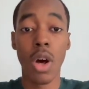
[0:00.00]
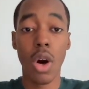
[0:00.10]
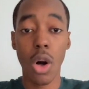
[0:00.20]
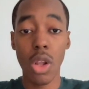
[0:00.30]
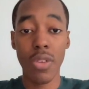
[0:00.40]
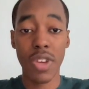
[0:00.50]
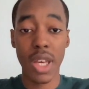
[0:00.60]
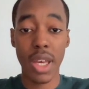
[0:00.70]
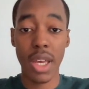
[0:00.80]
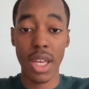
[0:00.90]
All of
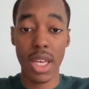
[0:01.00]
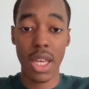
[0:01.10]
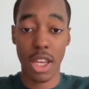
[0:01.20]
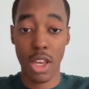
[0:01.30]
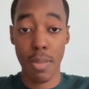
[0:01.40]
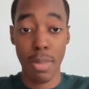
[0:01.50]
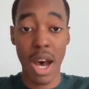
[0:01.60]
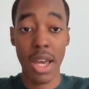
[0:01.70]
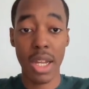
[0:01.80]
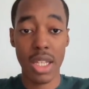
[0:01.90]
it
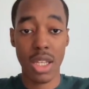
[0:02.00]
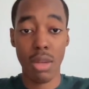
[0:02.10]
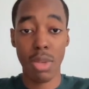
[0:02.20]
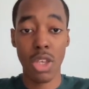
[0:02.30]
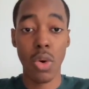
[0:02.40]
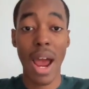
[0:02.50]
combined is going to be your